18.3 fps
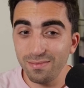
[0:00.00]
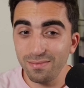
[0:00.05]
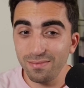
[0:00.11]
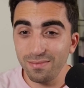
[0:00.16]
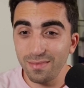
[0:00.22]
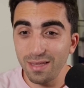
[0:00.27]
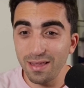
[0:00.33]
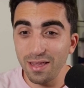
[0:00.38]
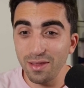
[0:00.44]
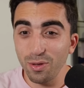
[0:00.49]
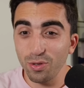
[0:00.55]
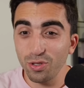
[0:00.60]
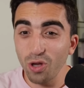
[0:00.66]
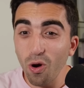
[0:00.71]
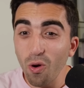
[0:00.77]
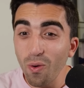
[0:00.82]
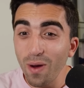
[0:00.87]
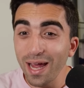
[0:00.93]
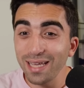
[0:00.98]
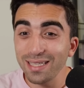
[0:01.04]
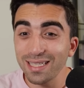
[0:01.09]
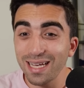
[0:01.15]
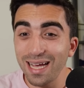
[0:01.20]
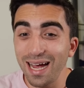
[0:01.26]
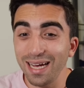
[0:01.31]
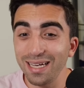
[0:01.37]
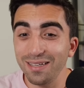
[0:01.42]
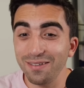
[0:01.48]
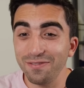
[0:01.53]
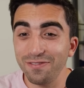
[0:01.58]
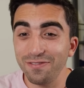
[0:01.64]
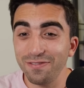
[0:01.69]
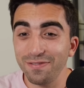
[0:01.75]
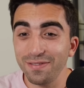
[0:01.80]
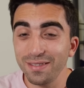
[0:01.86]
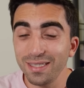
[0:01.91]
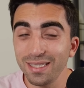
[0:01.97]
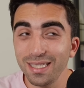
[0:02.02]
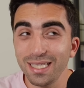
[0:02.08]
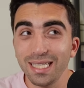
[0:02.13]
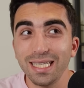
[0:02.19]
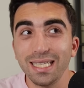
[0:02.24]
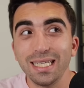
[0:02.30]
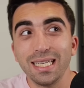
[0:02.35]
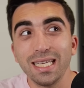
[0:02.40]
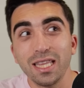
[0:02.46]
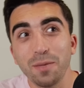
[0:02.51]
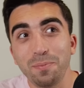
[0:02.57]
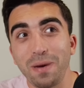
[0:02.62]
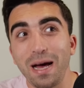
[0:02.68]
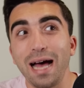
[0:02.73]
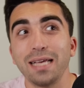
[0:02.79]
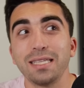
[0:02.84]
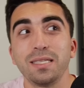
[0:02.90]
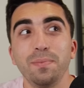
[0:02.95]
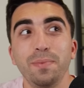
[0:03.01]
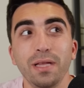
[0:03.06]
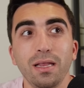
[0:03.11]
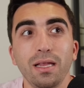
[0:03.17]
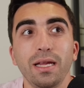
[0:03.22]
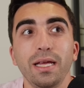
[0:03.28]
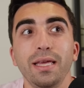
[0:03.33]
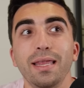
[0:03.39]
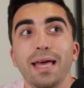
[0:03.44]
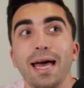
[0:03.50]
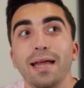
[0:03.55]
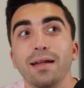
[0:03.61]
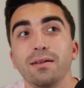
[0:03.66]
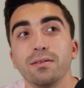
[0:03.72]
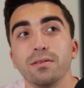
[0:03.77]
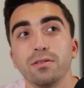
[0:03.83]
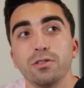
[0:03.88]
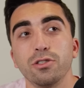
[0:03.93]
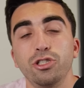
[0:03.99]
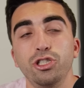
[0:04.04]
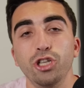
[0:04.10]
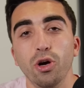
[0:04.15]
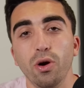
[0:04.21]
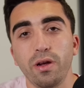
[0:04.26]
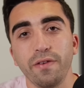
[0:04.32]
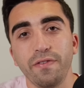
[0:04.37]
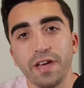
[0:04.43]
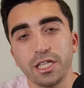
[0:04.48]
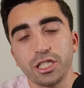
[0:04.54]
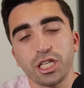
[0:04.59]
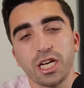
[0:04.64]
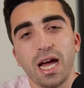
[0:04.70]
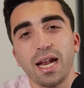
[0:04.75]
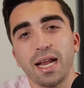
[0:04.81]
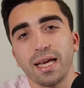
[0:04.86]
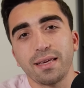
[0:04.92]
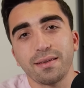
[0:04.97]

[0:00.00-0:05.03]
And then there's always kind of the possibility that Djokovic kind of